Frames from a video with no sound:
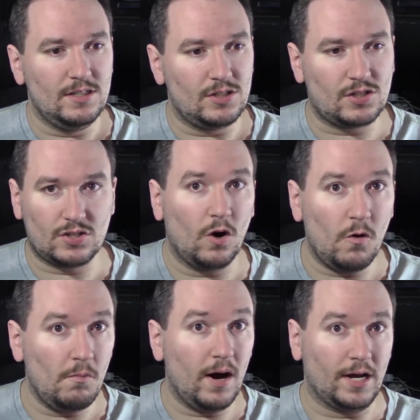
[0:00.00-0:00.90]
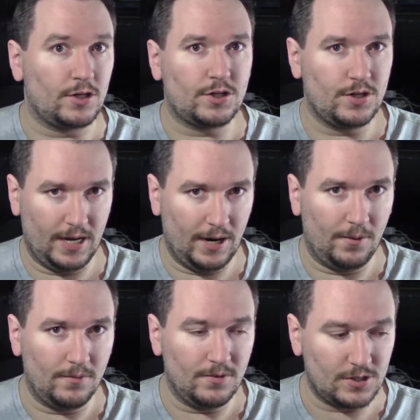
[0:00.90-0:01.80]
so much
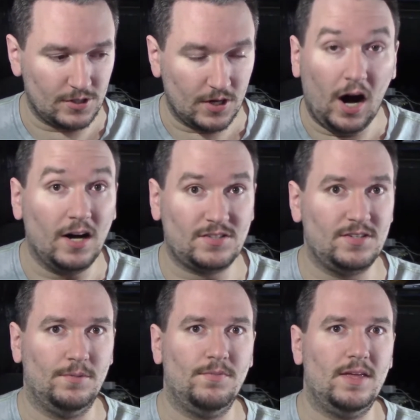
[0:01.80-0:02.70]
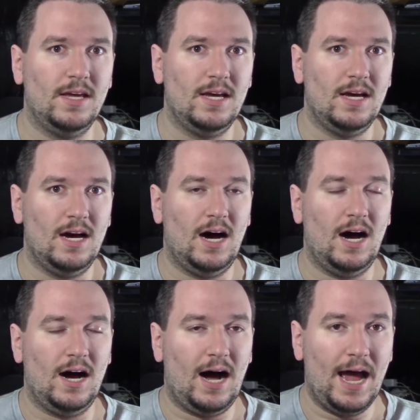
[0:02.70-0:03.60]
now, which is awesome.
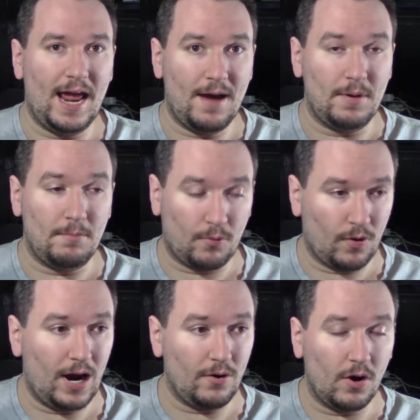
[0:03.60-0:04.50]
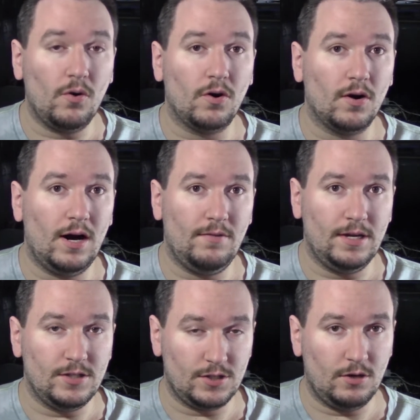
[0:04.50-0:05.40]
I am a proud owner of
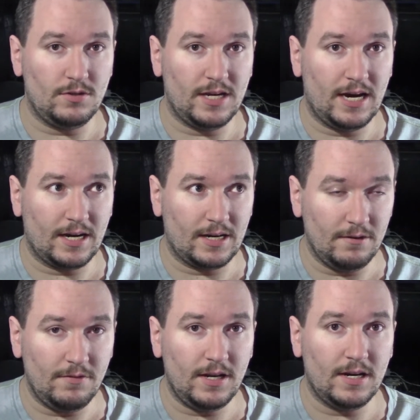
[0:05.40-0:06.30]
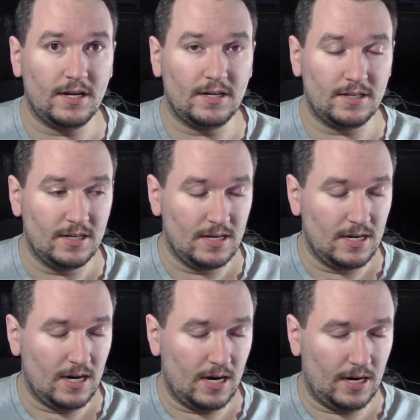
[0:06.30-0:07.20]
a Zotac NVIDIA
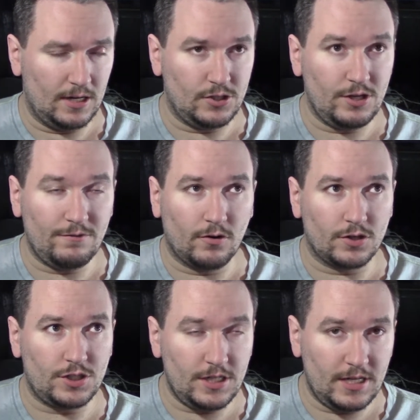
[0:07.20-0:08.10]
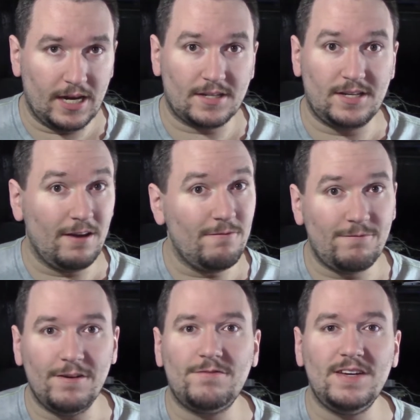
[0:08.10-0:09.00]
GeForce GTX
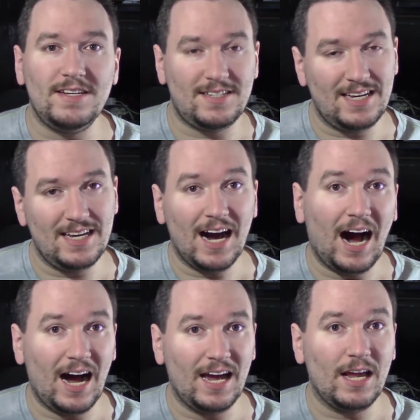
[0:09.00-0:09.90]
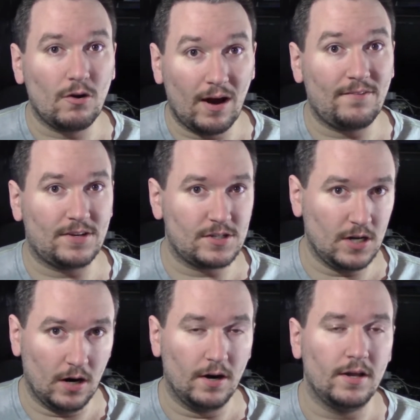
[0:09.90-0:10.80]
1050 Ti graphics
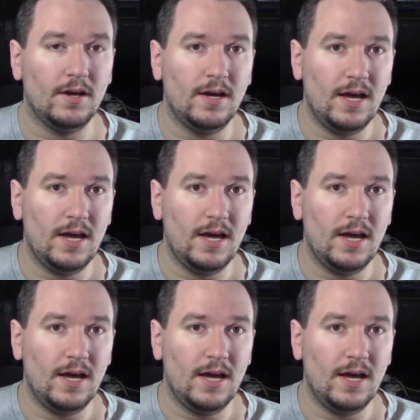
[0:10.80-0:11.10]
card.